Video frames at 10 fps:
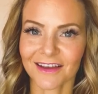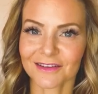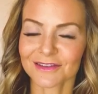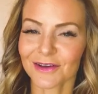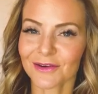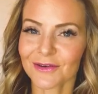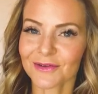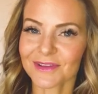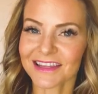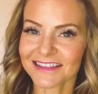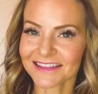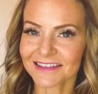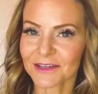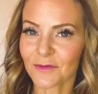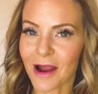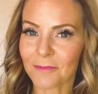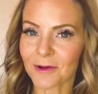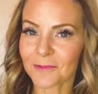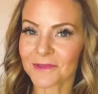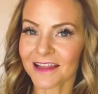So this is gonna wrap
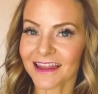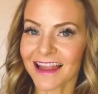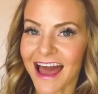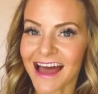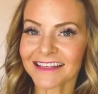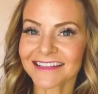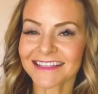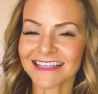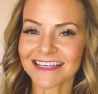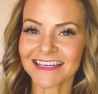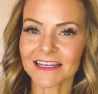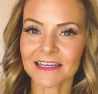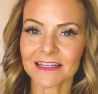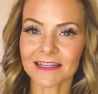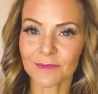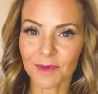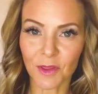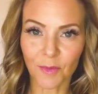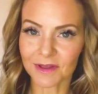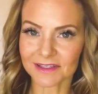up the last in the
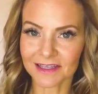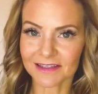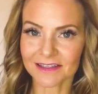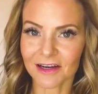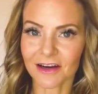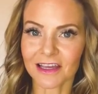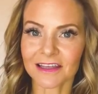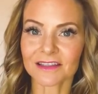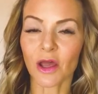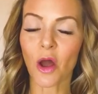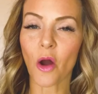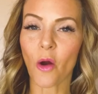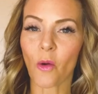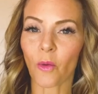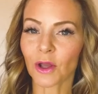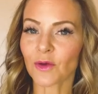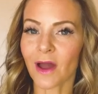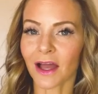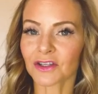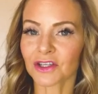myth busting series, what you
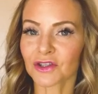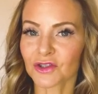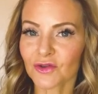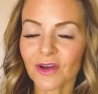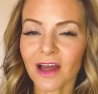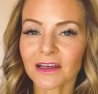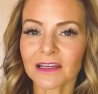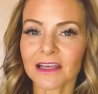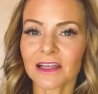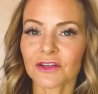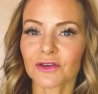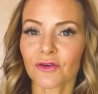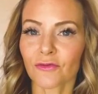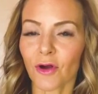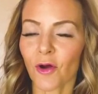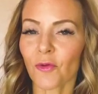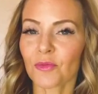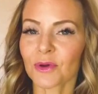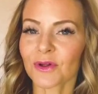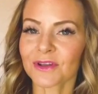actually do not need to grow,
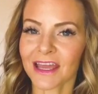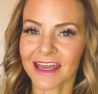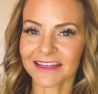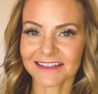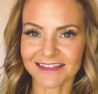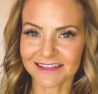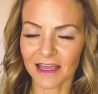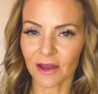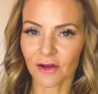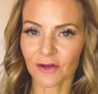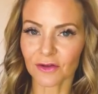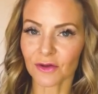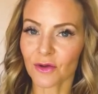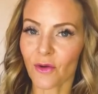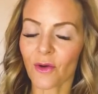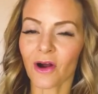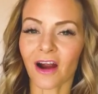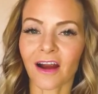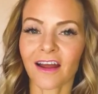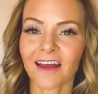build, and scale
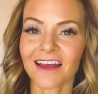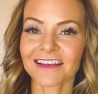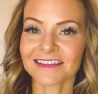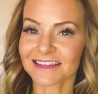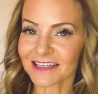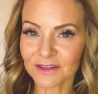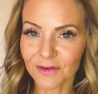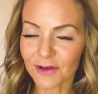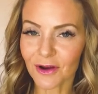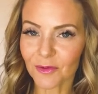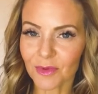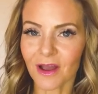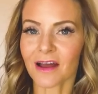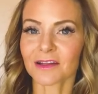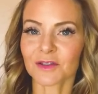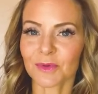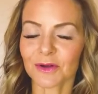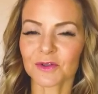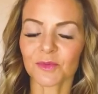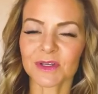your six figure and beyond
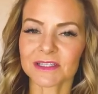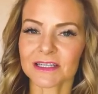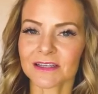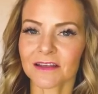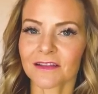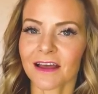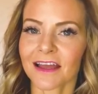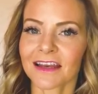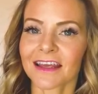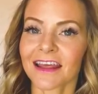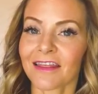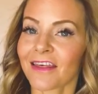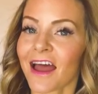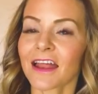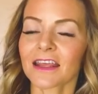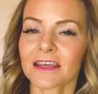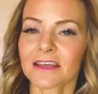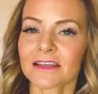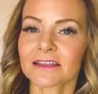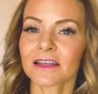spiritual business online. And that
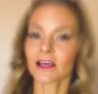is